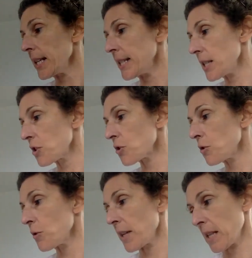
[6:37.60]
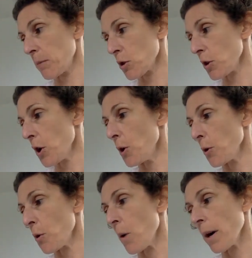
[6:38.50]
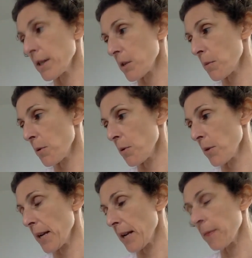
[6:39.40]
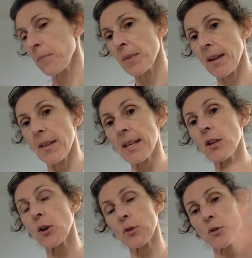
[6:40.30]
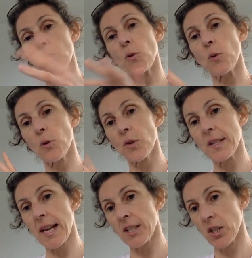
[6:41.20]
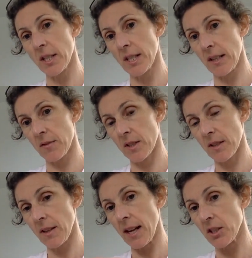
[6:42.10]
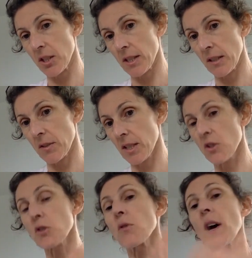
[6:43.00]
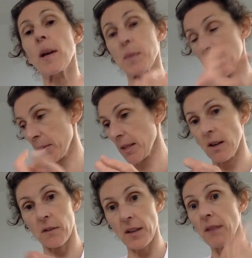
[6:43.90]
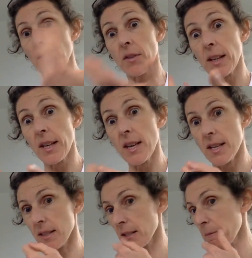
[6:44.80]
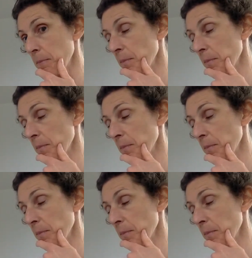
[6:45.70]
it is true that I'm slow, quiet and boring. And then he goes into all these adjectives. He describes himself, everything he is.